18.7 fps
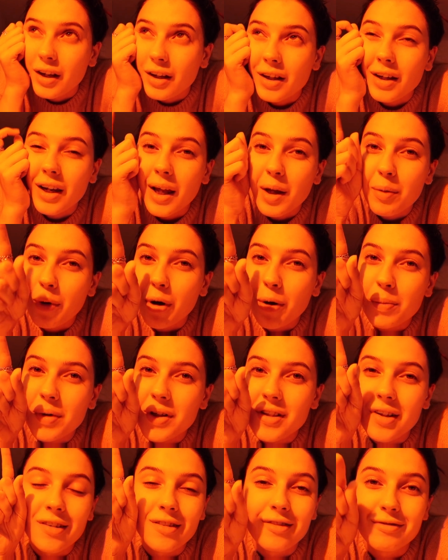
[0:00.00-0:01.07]
light bulb
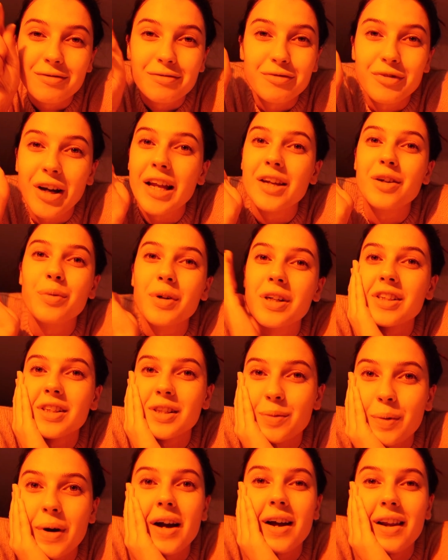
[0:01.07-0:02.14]
is on red, which
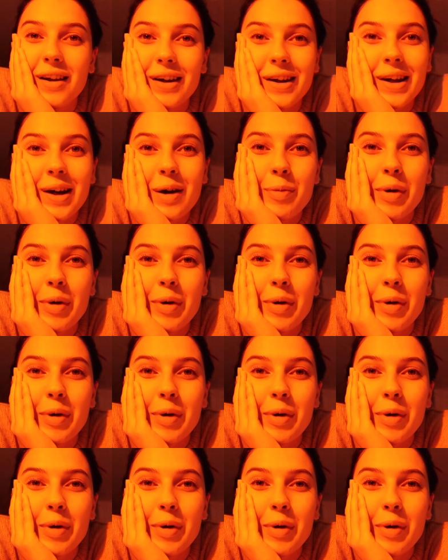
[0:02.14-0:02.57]
is why I look